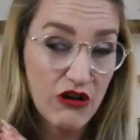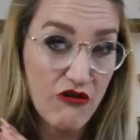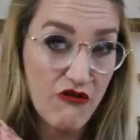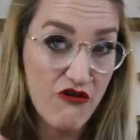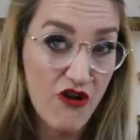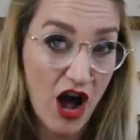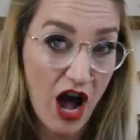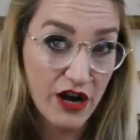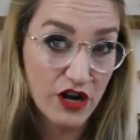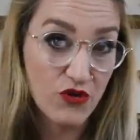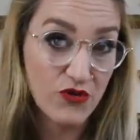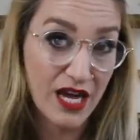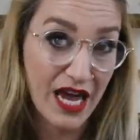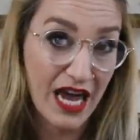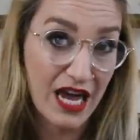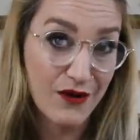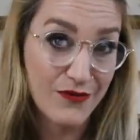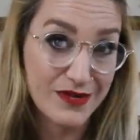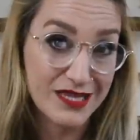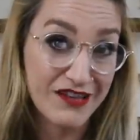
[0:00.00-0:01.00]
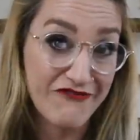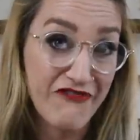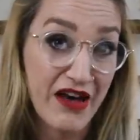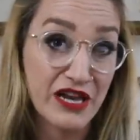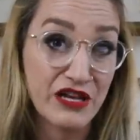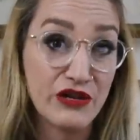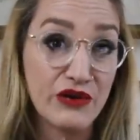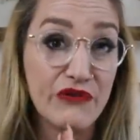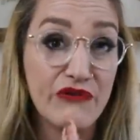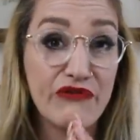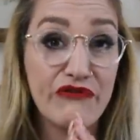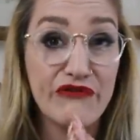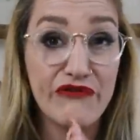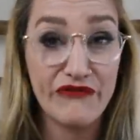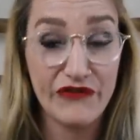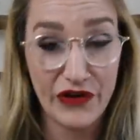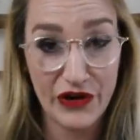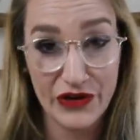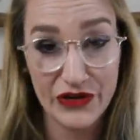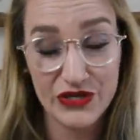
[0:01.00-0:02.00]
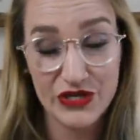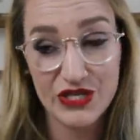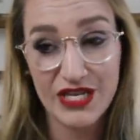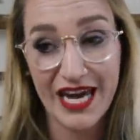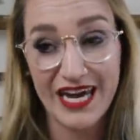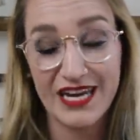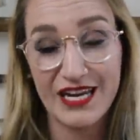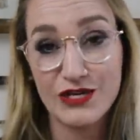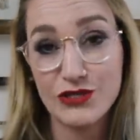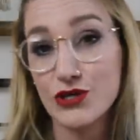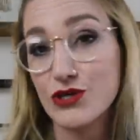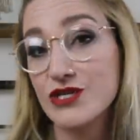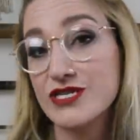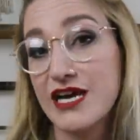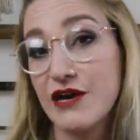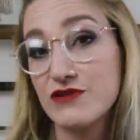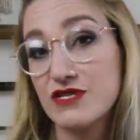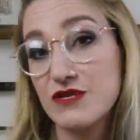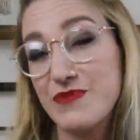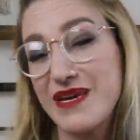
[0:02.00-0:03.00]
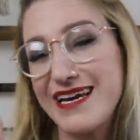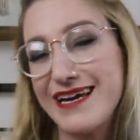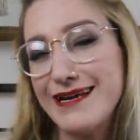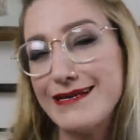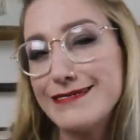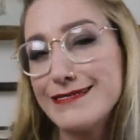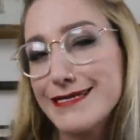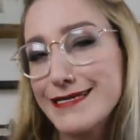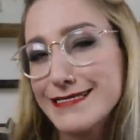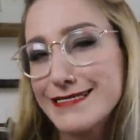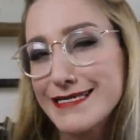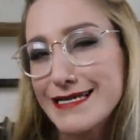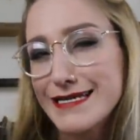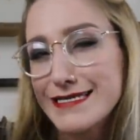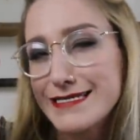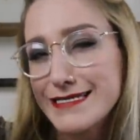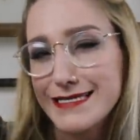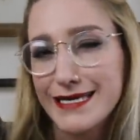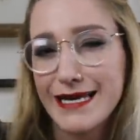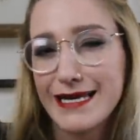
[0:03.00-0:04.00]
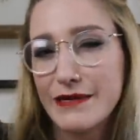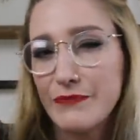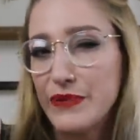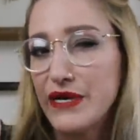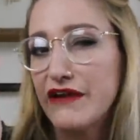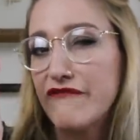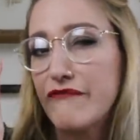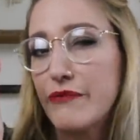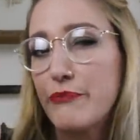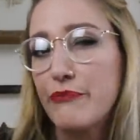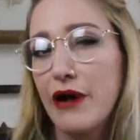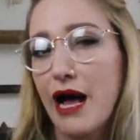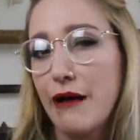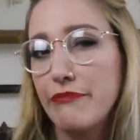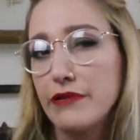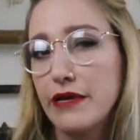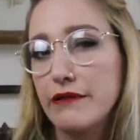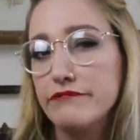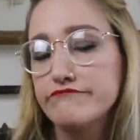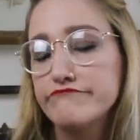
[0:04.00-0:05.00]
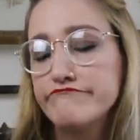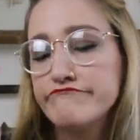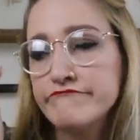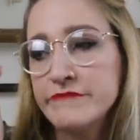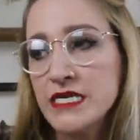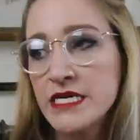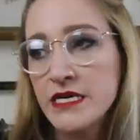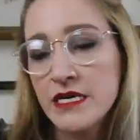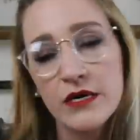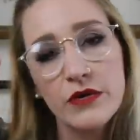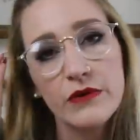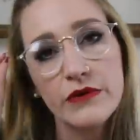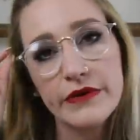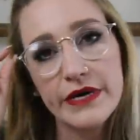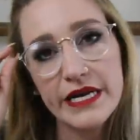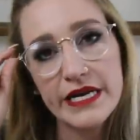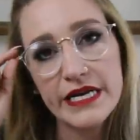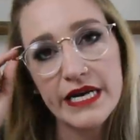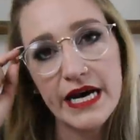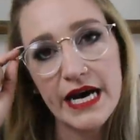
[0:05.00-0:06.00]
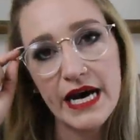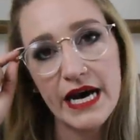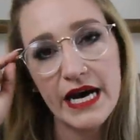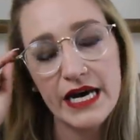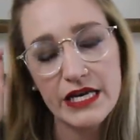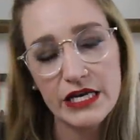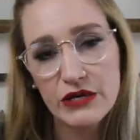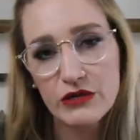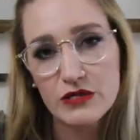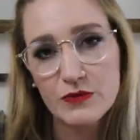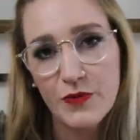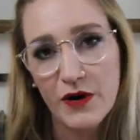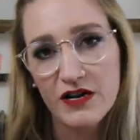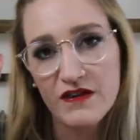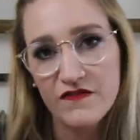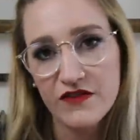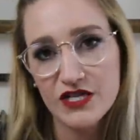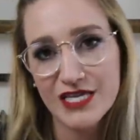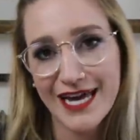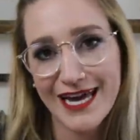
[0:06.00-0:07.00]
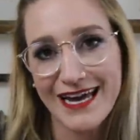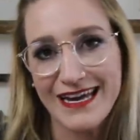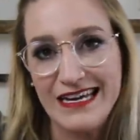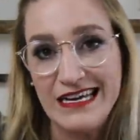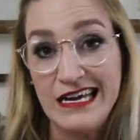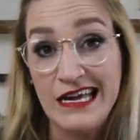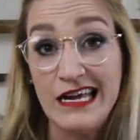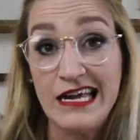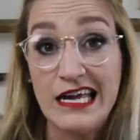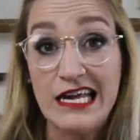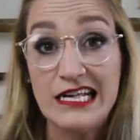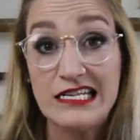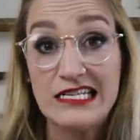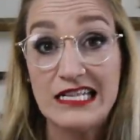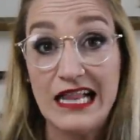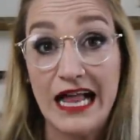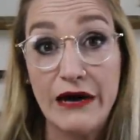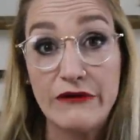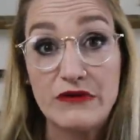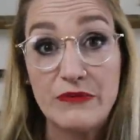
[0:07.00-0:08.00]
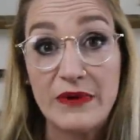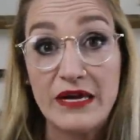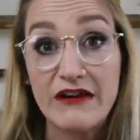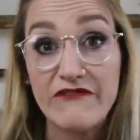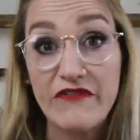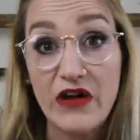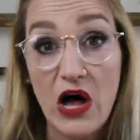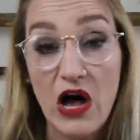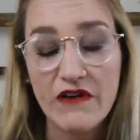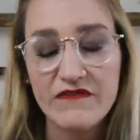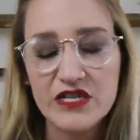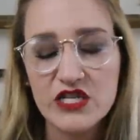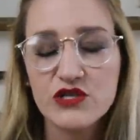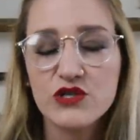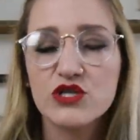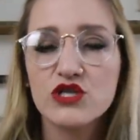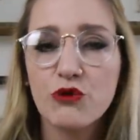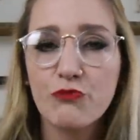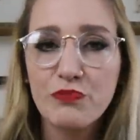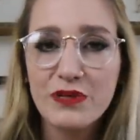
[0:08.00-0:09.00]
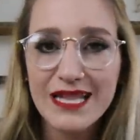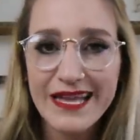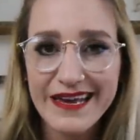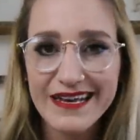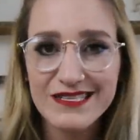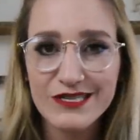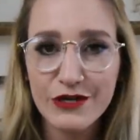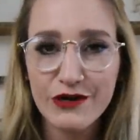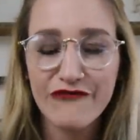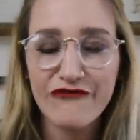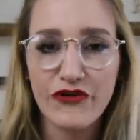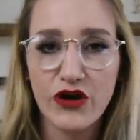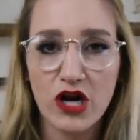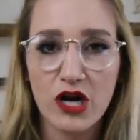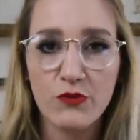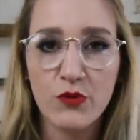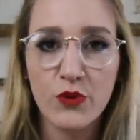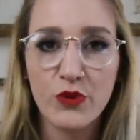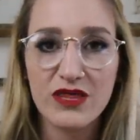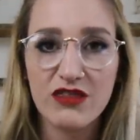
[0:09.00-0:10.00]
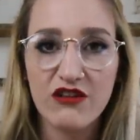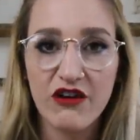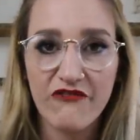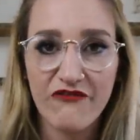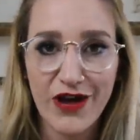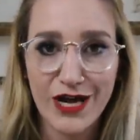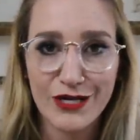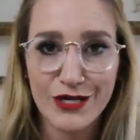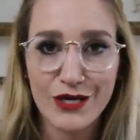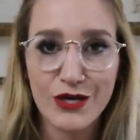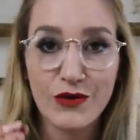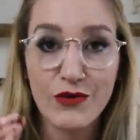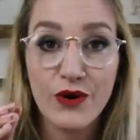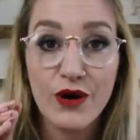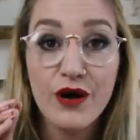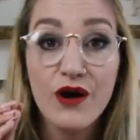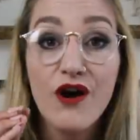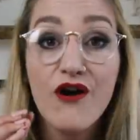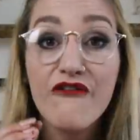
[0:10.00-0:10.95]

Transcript: not okay it with the venue first, and it turned out to be a teensy tiny bit of a problem when a huge part of your day isn't allowed to be involved. So please confirm with your venue